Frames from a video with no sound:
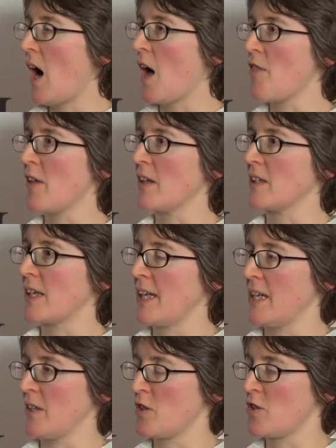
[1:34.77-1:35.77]
I think the
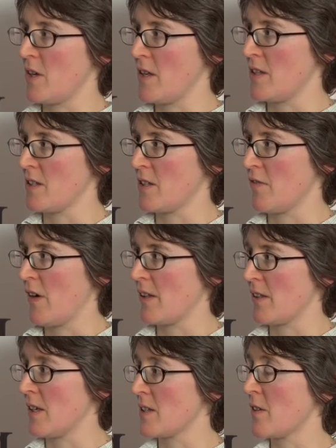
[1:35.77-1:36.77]
key constraint is the
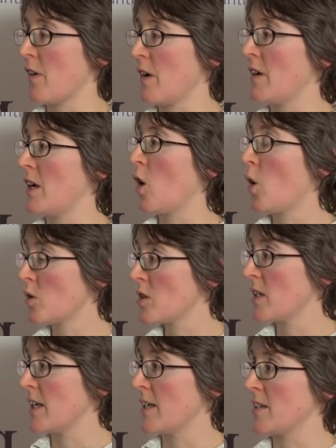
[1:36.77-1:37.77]
fact that it's a very
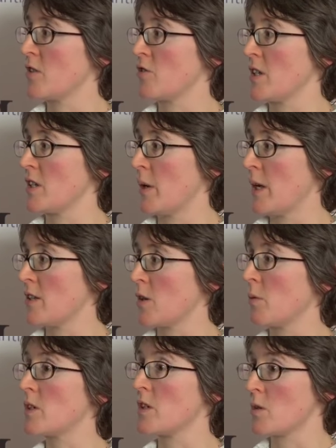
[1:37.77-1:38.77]
costly industry to
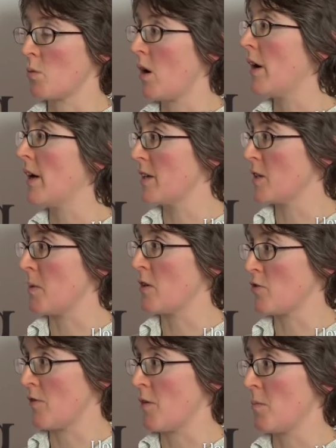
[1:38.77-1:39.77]
enter, which is why it has
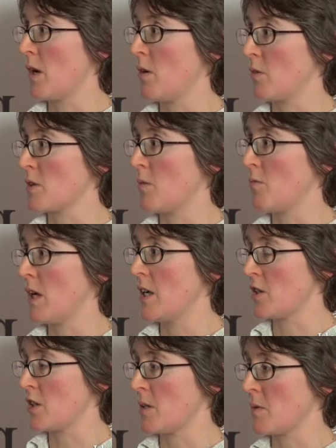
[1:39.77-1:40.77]
been driven by long-term
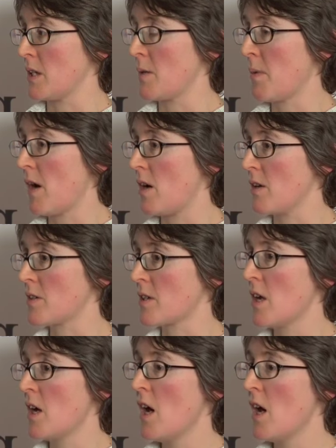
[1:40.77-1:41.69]
relationships in the past.